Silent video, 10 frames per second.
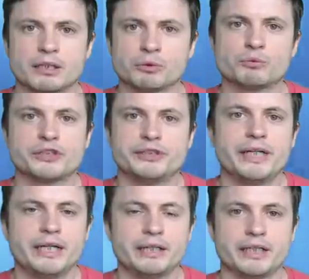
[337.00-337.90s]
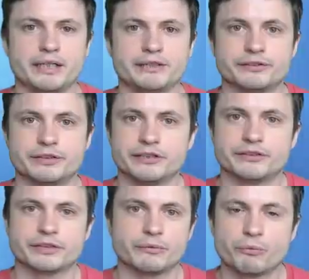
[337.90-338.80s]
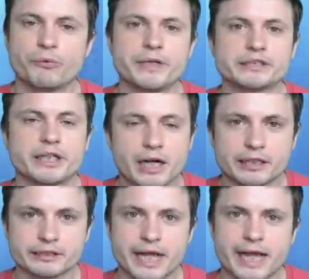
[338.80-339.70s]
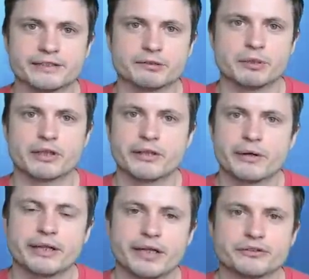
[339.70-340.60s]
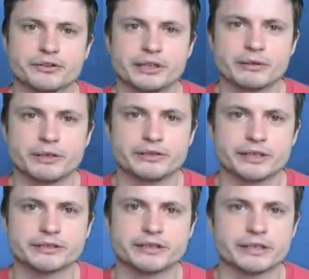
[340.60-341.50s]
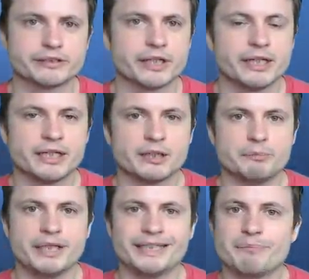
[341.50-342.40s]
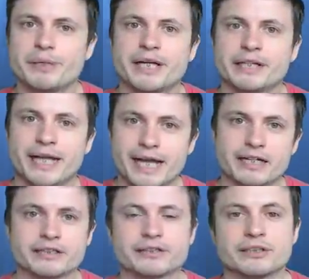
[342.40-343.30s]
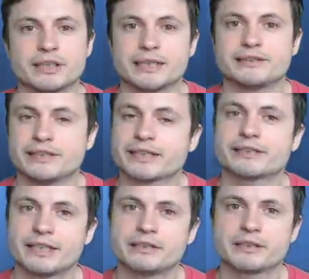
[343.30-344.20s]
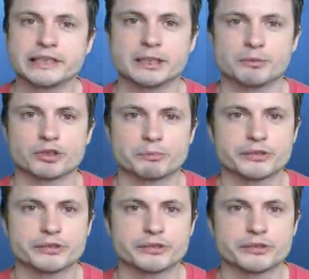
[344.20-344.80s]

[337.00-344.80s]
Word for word: And what we're seeing is this really hot gas, about 30,000 degrees Celsius, being emitted at us at 600 kilometers per